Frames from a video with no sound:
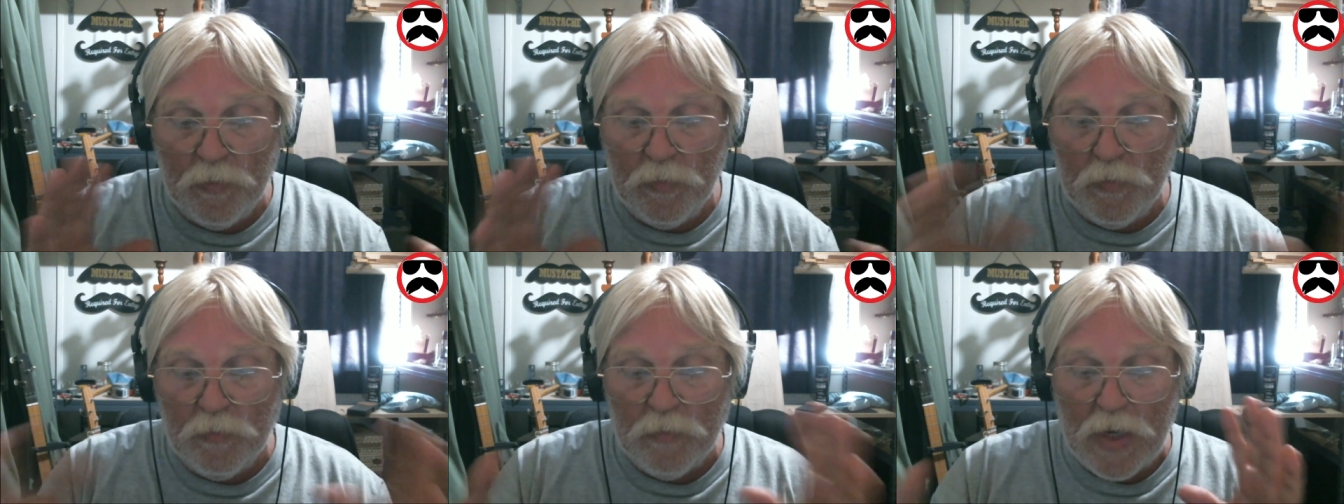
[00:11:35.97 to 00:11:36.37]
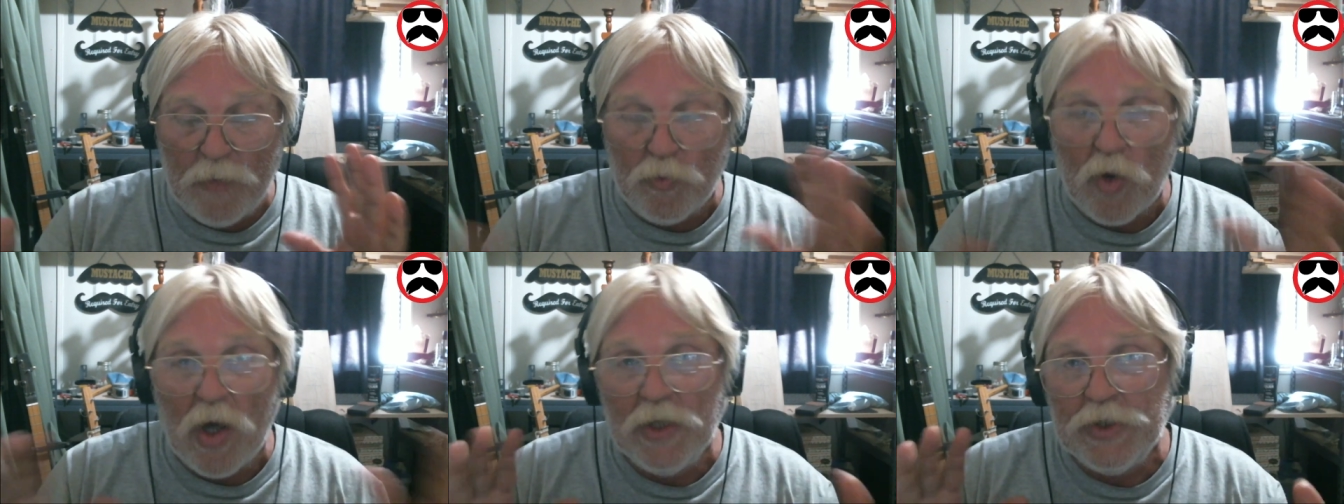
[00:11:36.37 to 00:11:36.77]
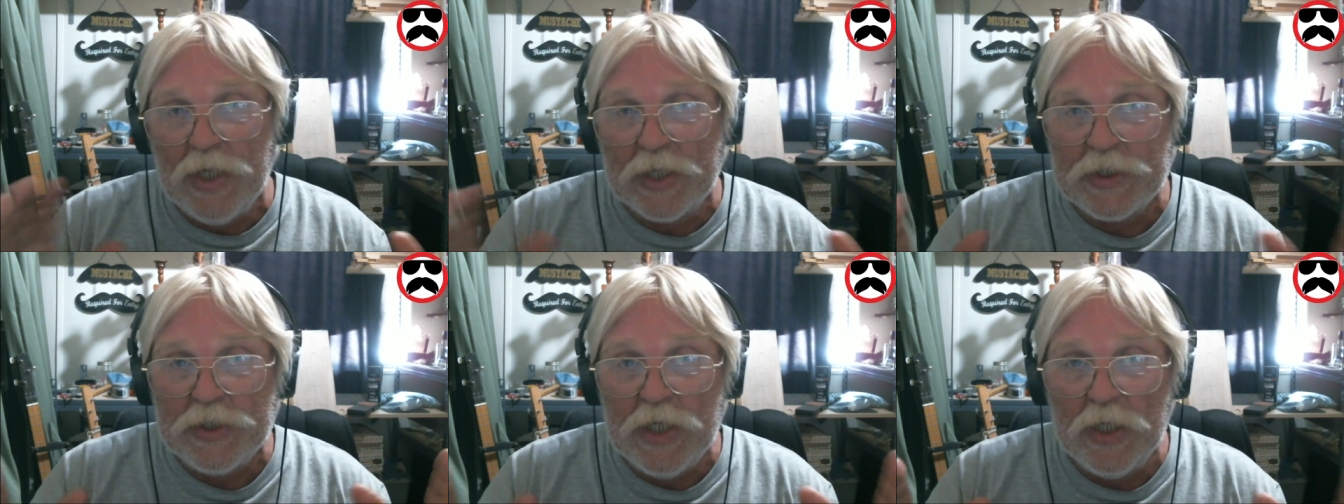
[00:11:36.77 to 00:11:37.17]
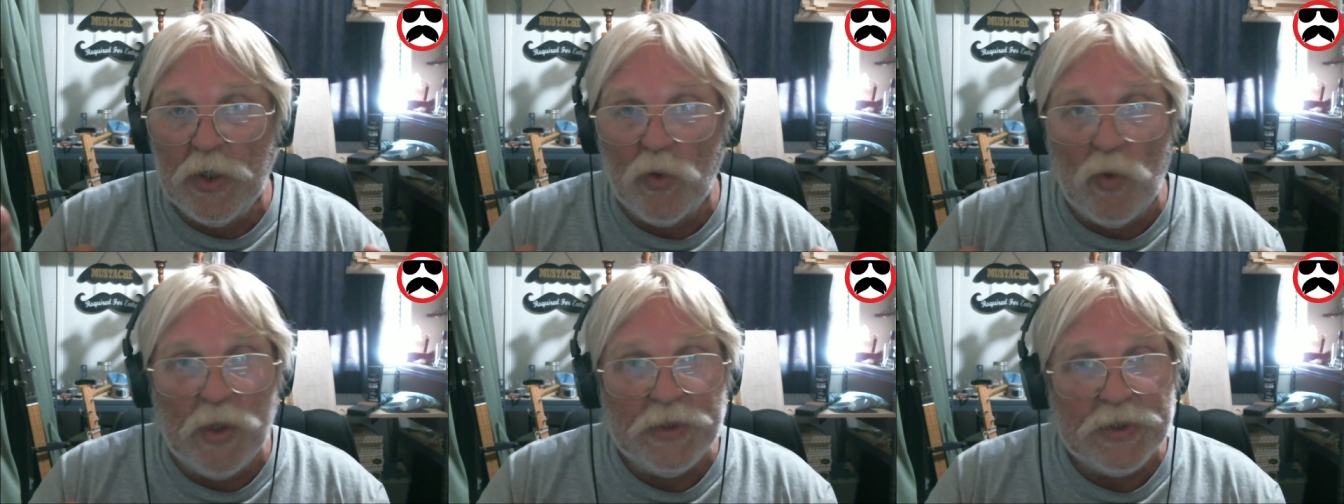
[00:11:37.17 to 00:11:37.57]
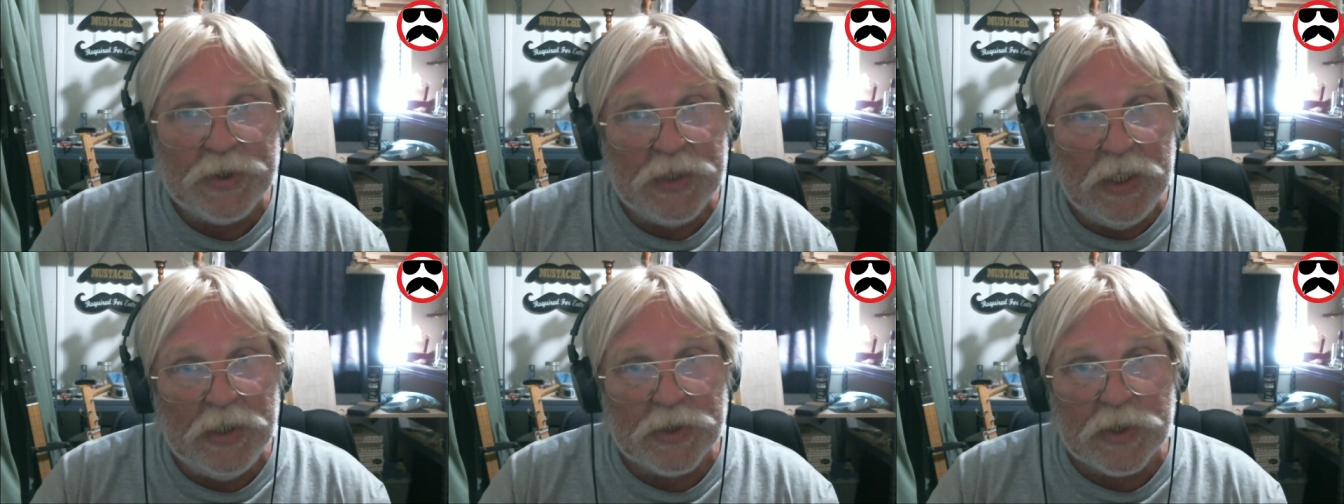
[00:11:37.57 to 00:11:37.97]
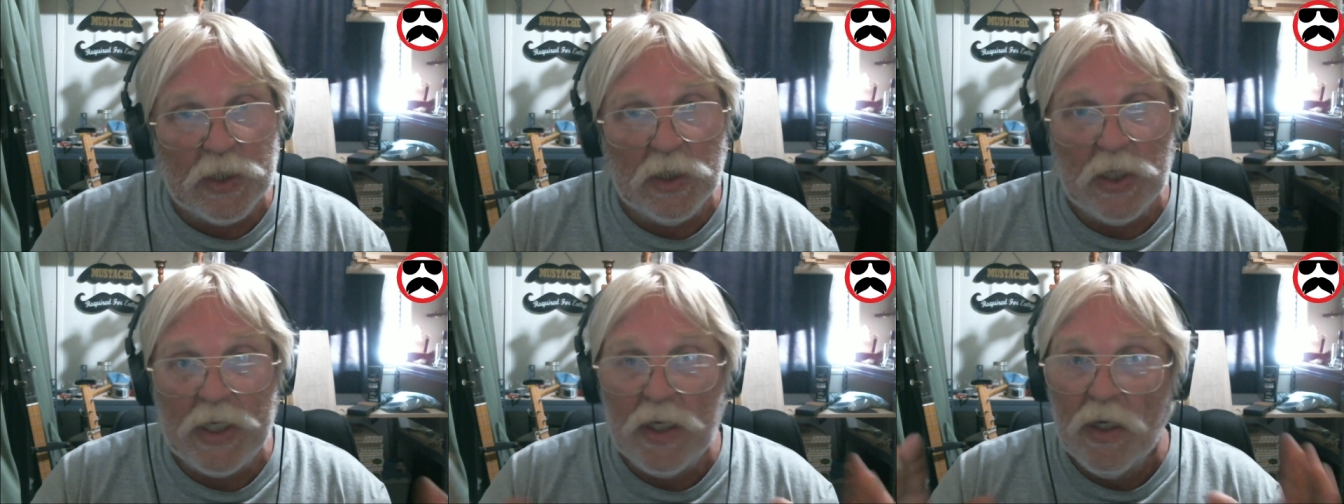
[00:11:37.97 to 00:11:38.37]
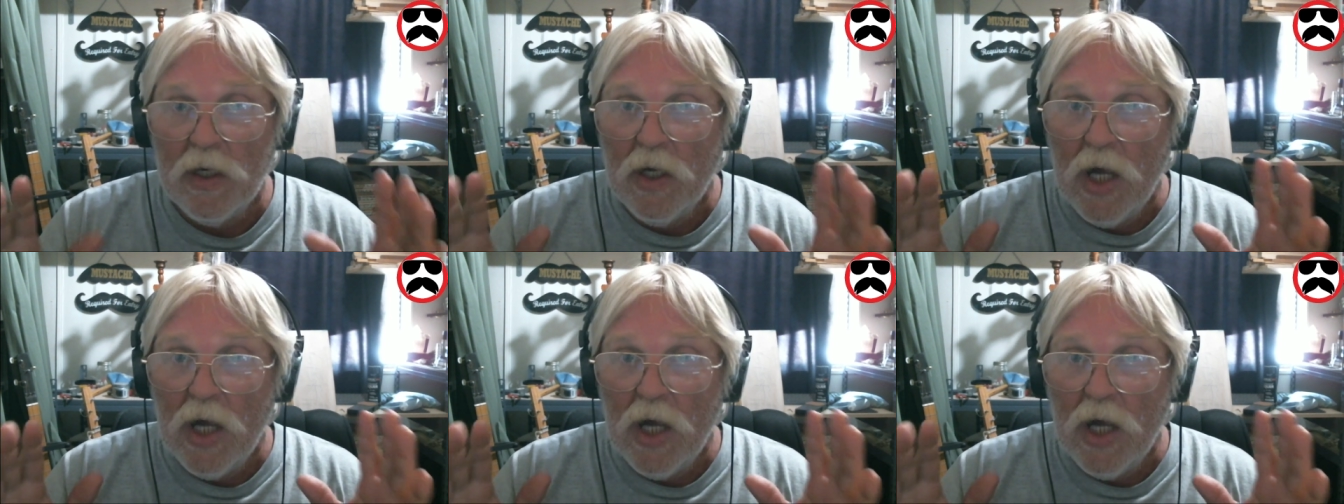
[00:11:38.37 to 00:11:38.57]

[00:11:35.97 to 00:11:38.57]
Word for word: my projects tend to run seasonally.